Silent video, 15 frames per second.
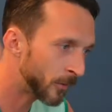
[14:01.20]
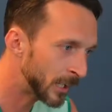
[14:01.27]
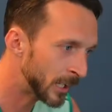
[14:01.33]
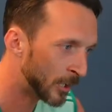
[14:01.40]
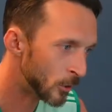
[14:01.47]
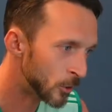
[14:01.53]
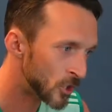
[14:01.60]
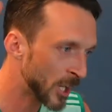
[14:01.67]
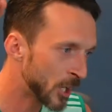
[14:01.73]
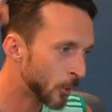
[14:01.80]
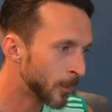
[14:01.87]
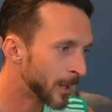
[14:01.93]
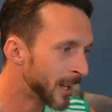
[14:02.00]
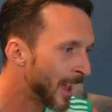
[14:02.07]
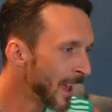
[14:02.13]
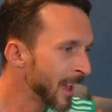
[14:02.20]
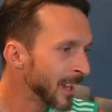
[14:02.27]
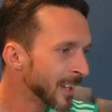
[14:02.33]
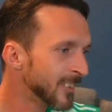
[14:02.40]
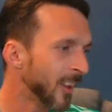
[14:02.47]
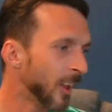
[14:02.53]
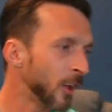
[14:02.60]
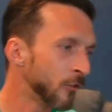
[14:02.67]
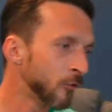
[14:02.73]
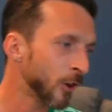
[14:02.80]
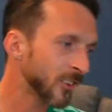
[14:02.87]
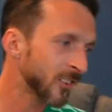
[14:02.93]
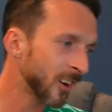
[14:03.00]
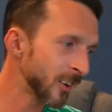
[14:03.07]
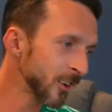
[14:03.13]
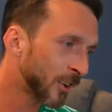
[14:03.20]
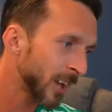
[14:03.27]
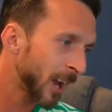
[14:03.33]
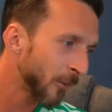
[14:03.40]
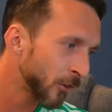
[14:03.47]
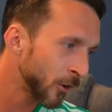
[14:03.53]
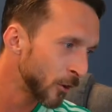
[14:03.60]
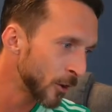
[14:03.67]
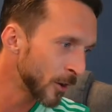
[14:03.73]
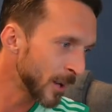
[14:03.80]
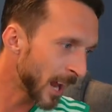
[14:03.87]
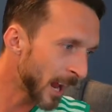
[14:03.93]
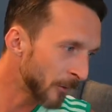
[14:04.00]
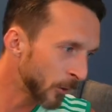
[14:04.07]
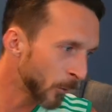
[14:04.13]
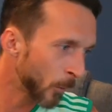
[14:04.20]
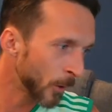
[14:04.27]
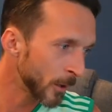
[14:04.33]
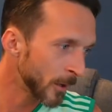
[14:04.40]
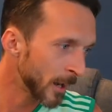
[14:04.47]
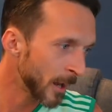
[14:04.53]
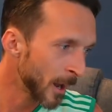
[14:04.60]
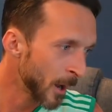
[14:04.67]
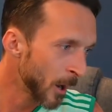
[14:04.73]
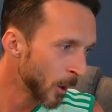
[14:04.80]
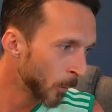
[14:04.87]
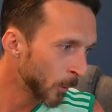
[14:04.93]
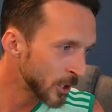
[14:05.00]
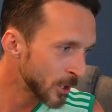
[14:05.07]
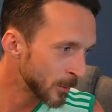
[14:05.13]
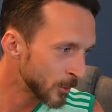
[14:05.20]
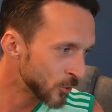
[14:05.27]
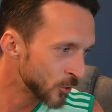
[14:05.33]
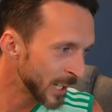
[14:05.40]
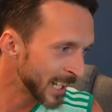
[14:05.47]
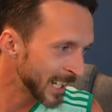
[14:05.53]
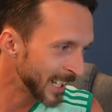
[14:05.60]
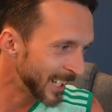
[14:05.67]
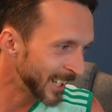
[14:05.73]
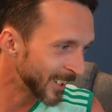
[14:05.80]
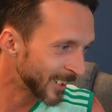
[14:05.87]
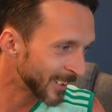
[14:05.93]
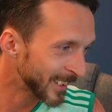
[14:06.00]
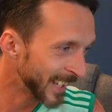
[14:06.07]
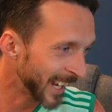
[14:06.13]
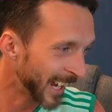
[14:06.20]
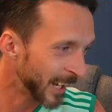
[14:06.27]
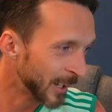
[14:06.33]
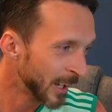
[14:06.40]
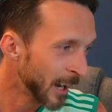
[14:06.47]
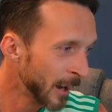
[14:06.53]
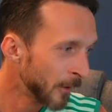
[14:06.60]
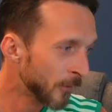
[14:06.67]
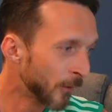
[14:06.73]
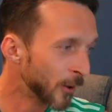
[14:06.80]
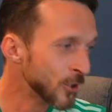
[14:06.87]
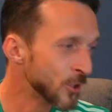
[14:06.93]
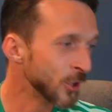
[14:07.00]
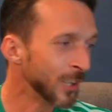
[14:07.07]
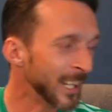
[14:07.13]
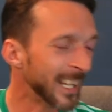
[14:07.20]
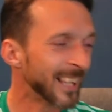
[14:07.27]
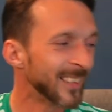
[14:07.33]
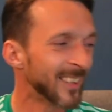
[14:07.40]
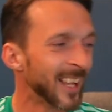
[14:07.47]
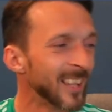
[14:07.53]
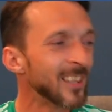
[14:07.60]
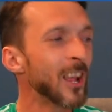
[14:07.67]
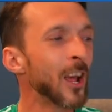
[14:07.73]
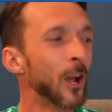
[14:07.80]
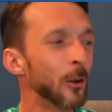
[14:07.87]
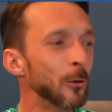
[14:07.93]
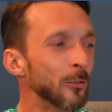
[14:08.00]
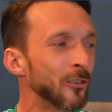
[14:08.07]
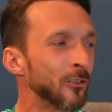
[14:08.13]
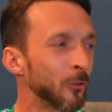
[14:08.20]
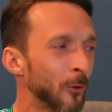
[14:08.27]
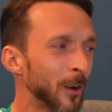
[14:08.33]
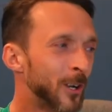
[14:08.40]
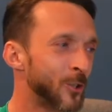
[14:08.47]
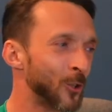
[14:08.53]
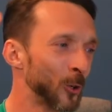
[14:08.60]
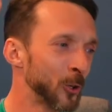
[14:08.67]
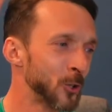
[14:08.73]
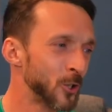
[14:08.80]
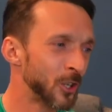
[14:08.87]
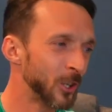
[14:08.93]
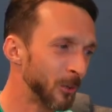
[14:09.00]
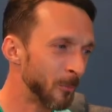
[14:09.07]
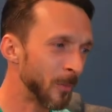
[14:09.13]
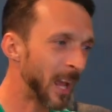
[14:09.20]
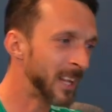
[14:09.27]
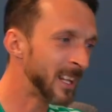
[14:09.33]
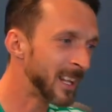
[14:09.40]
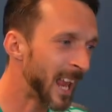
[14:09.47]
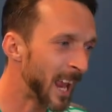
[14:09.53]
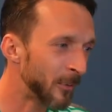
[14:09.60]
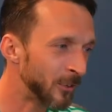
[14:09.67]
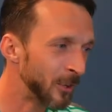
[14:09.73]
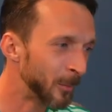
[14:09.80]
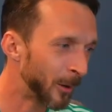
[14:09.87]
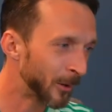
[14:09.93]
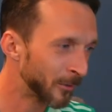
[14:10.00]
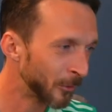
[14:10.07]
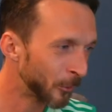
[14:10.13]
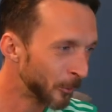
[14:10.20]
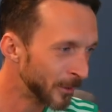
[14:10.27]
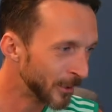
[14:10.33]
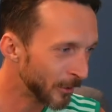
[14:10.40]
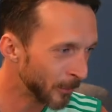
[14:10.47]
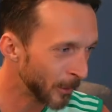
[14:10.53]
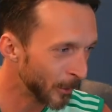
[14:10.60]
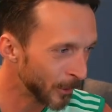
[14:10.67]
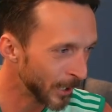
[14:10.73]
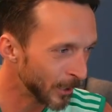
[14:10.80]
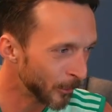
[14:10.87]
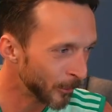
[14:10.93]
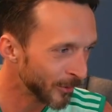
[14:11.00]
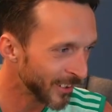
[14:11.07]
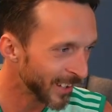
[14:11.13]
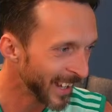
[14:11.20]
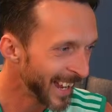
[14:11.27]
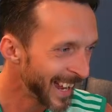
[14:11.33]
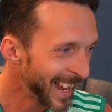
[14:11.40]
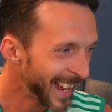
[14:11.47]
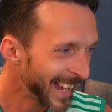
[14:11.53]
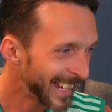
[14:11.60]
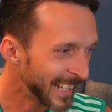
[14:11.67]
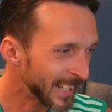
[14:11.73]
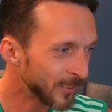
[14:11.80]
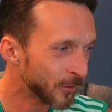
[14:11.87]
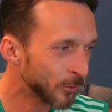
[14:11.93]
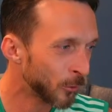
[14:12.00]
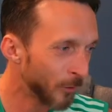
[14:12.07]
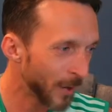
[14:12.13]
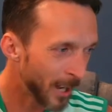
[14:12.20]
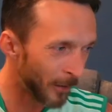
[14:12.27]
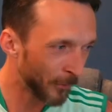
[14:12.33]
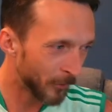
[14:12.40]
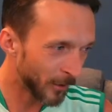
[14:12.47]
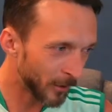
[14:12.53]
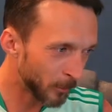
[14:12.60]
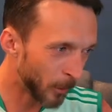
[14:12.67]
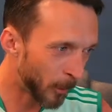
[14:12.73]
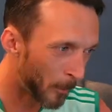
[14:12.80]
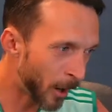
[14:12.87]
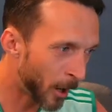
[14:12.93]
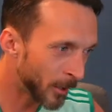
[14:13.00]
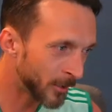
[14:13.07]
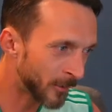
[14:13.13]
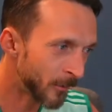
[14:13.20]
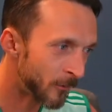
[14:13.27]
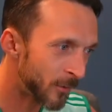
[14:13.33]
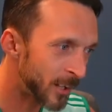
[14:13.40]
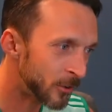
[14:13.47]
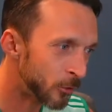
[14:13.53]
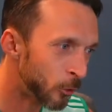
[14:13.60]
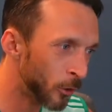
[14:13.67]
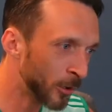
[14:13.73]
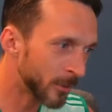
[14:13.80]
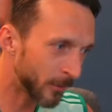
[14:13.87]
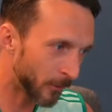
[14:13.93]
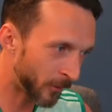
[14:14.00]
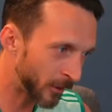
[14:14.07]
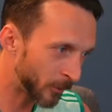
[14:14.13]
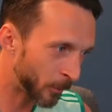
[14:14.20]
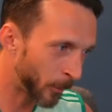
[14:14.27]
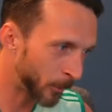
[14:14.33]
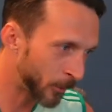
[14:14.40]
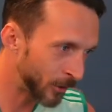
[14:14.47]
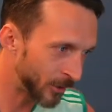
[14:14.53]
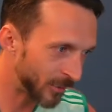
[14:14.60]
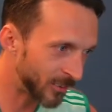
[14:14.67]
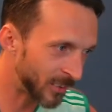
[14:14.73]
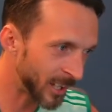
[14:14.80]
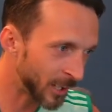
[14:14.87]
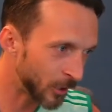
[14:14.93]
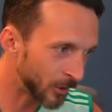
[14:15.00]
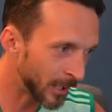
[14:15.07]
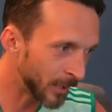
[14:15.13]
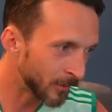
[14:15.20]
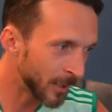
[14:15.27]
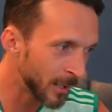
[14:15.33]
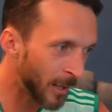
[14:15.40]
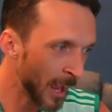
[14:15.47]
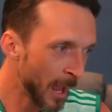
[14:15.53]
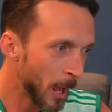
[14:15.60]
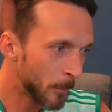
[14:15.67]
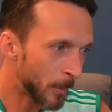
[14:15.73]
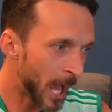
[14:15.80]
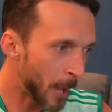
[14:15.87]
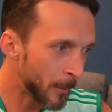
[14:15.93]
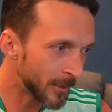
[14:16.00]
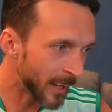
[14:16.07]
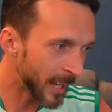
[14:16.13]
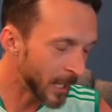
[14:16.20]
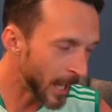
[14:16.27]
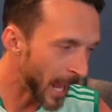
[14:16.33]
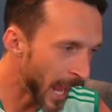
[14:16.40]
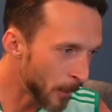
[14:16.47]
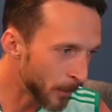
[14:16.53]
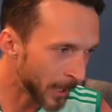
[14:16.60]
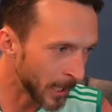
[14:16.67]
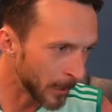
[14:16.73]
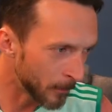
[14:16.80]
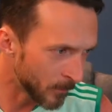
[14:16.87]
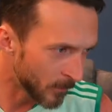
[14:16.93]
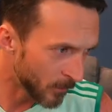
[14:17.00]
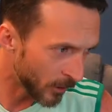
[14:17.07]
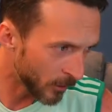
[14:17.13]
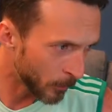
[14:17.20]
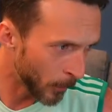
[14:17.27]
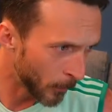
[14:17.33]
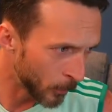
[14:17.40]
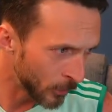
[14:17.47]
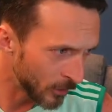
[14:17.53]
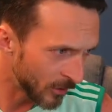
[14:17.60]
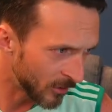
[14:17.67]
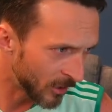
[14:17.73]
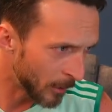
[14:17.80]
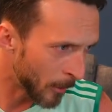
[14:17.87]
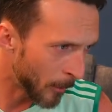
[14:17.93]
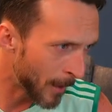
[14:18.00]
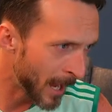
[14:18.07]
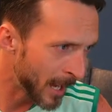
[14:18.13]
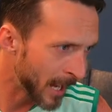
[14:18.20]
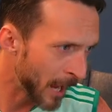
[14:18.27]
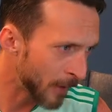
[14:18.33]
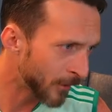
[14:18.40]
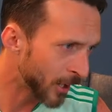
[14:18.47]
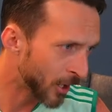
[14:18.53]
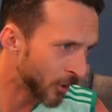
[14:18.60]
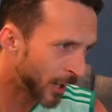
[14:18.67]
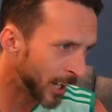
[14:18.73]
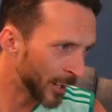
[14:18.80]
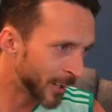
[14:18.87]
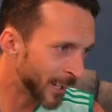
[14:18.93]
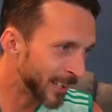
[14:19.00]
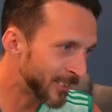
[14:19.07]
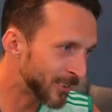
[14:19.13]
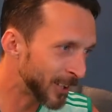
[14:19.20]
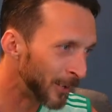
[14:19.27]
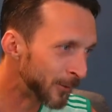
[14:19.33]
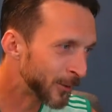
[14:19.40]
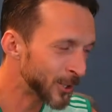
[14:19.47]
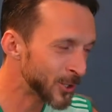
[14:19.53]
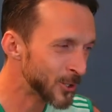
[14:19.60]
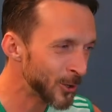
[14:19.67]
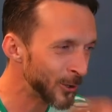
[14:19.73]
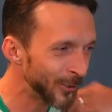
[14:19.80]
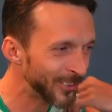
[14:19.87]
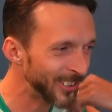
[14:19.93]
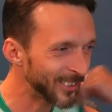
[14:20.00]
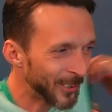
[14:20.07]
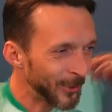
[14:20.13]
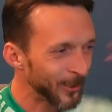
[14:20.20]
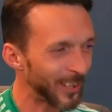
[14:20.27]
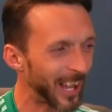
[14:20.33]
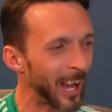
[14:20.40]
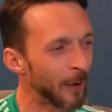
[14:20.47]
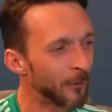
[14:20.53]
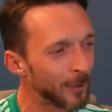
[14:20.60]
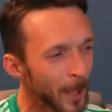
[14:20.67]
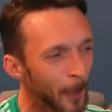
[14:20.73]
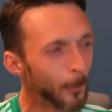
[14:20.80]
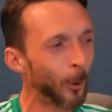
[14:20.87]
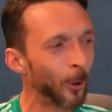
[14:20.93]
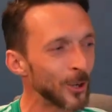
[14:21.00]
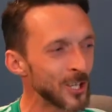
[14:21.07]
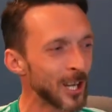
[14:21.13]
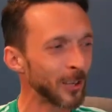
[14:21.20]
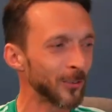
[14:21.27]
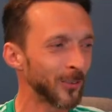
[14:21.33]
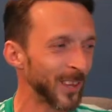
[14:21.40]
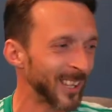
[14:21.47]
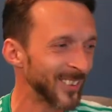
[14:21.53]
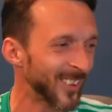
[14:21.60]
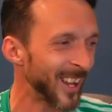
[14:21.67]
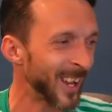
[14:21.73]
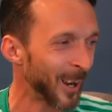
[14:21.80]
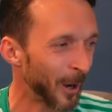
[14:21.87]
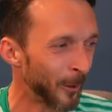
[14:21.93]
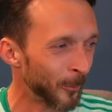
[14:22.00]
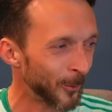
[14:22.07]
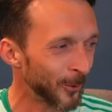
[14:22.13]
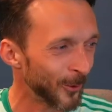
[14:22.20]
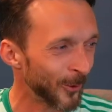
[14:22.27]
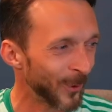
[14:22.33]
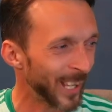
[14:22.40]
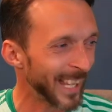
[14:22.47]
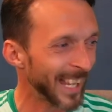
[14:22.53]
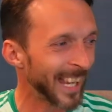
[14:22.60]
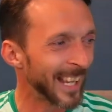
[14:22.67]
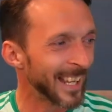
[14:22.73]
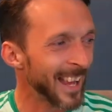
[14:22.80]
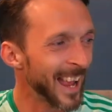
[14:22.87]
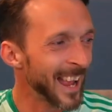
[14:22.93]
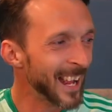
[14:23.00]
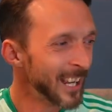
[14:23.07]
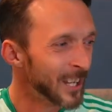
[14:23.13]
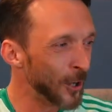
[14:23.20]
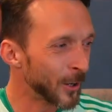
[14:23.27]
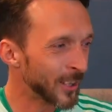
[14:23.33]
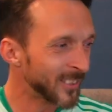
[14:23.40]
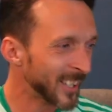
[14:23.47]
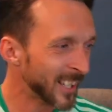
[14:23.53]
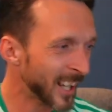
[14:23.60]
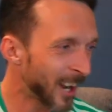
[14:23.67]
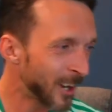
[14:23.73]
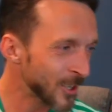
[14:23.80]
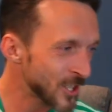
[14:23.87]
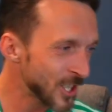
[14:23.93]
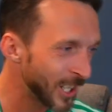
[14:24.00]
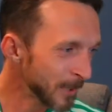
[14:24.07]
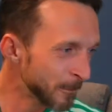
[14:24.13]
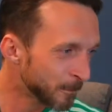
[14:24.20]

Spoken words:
of you gentlemen. Dylan Rutter, good afternoon. Everyone, wish it was raining here. Yeah, Third Unique is in the house. So rare Josh in FC BarcaLomond as well, he knows it. Ian Sorare, fist bump. Martin Van Doorn, fist bump, good to see you, good evening. Mohammed Ibrahim, fist bump, good to see my man. Evan Crightley, Sleeveless Tuesdays, I know, I've already apologised for the attire, I won't do it again. Jonathan Gargi,